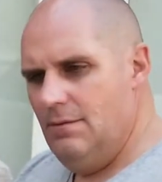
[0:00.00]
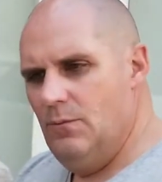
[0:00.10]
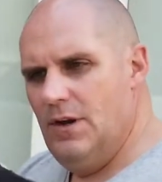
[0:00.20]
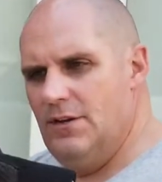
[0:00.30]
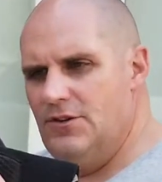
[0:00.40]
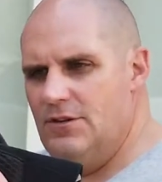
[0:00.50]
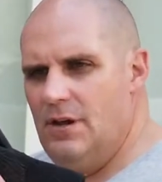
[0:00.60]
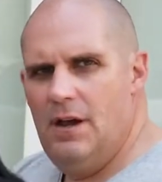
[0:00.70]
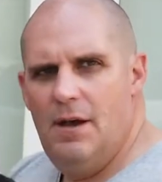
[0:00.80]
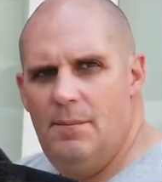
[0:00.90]
which
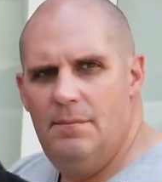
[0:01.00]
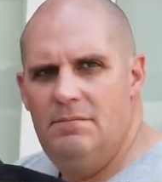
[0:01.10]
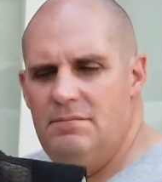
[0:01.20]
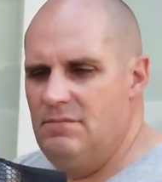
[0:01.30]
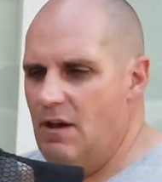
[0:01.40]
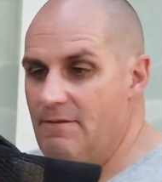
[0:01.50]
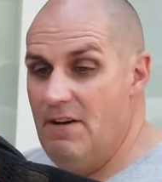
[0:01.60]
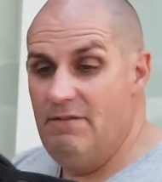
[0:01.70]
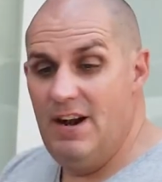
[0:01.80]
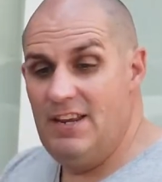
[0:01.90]
I
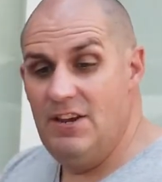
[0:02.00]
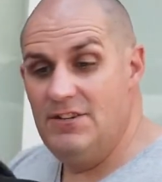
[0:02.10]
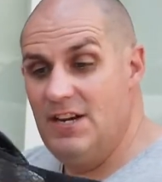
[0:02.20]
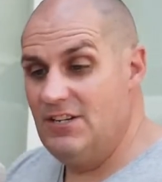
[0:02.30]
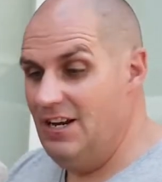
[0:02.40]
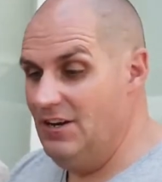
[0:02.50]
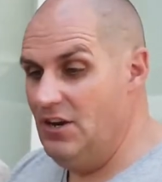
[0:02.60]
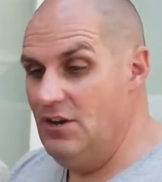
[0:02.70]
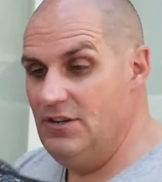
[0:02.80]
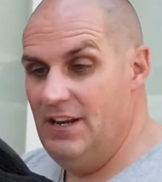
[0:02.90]
very rarely use actually, and I
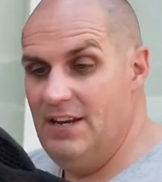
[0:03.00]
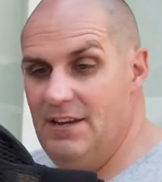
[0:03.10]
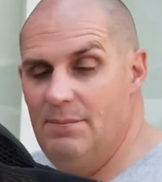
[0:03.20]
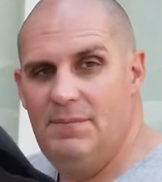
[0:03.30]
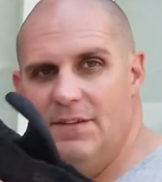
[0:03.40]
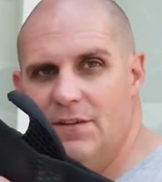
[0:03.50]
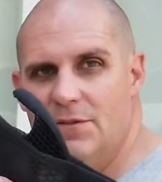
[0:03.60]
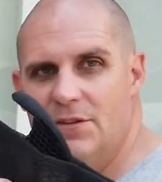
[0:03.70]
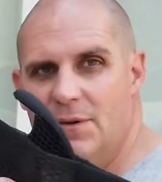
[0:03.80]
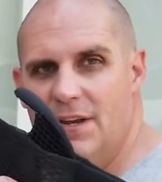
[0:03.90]
usually end up giving them
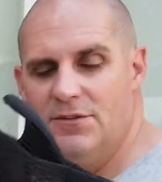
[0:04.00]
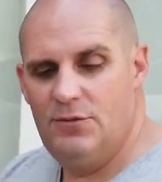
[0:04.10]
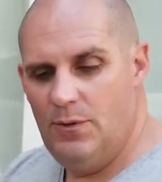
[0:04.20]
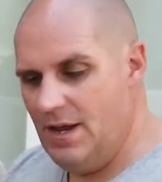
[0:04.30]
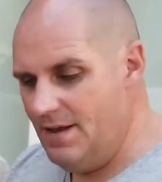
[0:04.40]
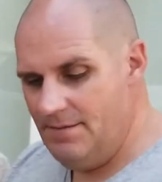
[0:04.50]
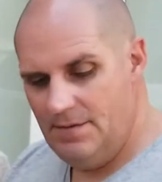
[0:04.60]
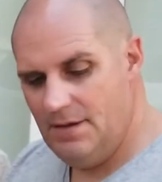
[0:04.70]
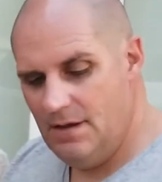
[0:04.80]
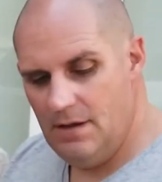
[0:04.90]
to somebody else to wear.
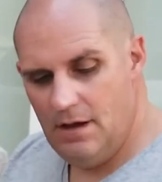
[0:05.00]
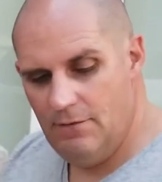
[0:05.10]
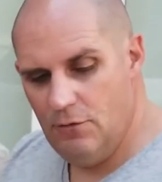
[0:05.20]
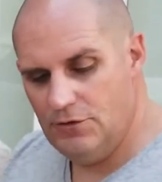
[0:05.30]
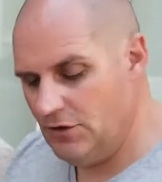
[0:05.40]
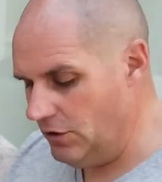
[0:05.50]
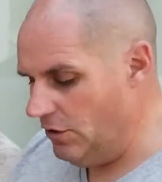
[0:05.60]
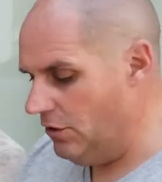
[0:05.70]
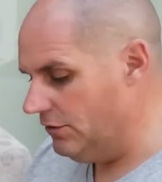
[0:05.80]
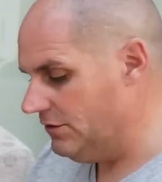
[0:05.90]
I've also
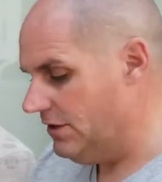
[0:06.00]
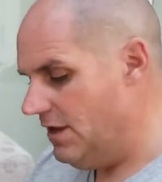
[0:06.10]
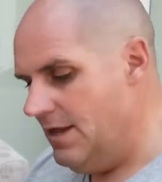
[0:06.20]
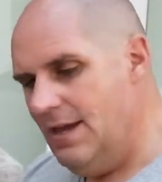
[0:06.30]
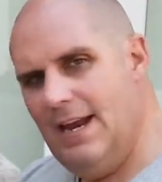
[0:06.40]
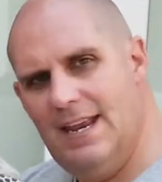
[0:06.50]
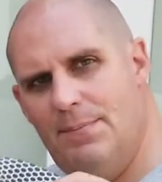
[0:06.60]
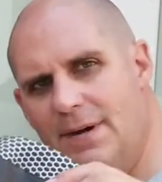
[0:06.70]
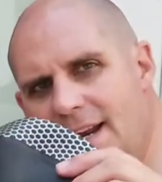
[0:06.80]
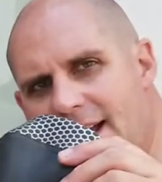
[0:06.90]
got a
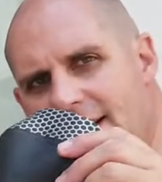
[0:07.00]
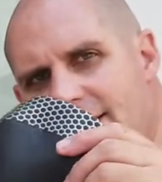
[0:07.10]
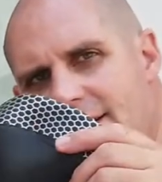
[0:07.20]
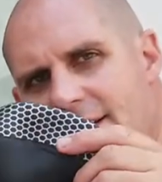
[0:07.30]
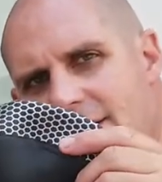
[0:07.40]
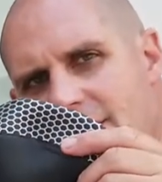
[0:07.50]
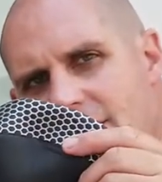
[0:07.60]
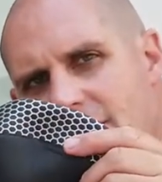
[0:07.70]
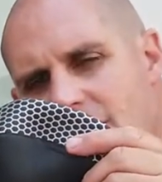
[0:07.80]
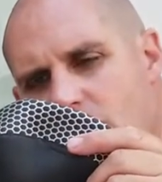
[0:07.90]
neoprene hat,
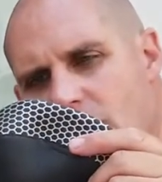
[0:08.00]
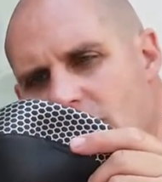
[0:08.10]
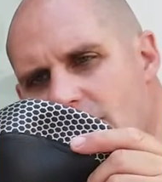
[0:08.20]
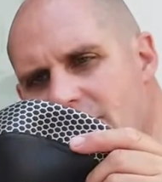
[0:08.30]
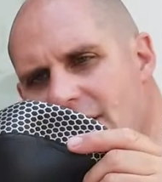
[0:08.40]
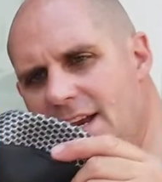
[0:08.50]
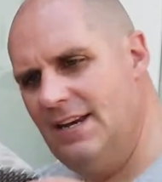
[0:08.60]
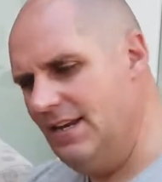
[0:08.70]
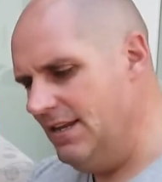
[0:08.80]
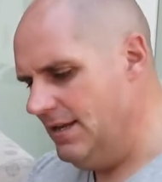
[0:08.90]
which comes in
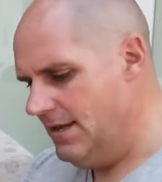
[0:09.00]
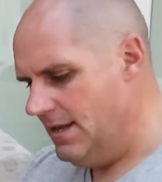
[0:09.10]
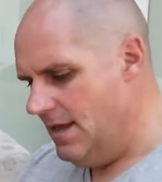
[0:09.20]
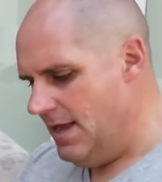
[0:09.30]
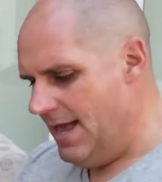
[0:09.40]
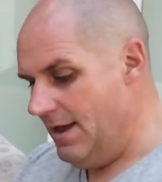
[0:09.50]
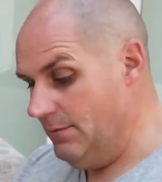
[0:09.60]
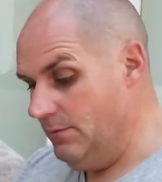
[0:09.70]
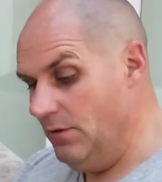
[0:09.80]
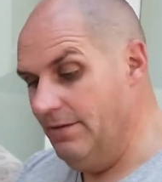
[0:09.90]
handy,
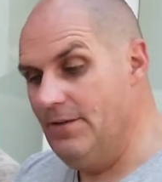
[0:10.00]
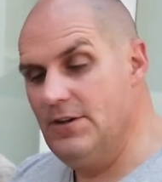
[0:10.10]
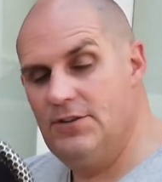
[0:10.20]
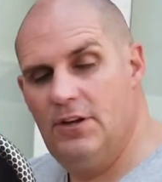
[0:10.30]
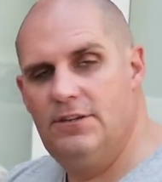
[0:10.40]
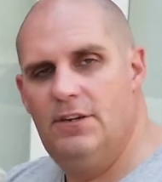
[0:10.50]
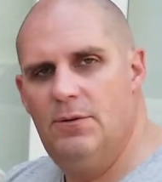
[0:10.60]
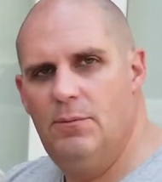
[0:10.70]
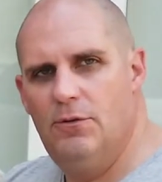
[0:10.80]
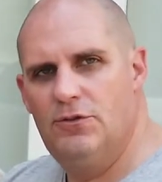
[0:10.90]
and when I first started
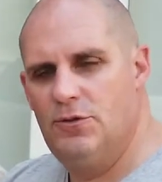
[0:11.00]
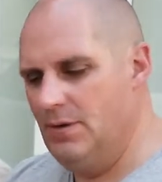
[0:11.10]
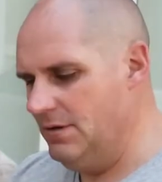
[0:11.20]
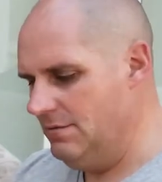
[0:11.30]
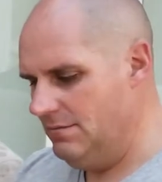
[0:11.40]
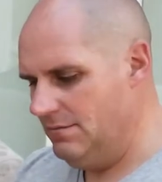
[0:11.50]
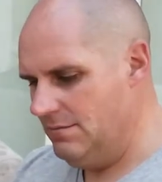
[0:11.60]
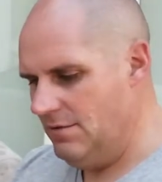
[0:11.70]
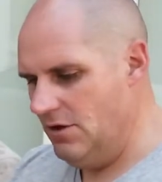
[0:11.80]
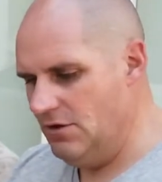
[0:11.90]
open water swimming
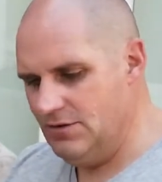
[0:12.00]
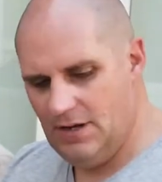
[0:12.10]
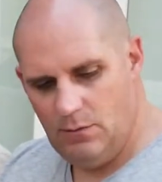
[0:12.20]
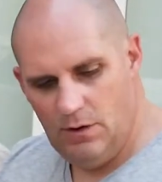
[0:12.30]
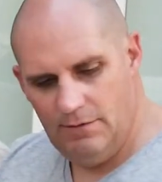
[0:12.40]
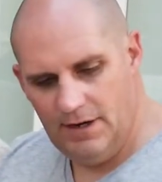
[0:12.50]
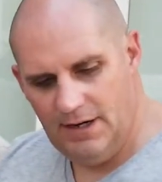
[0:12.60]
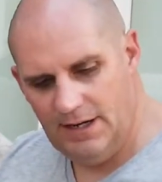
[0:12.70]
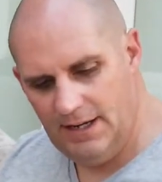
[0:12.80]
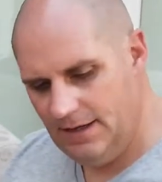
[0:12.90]
I use that quite
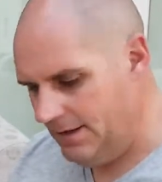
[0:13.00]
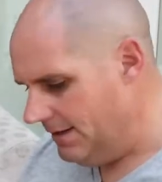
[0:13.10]
regularly.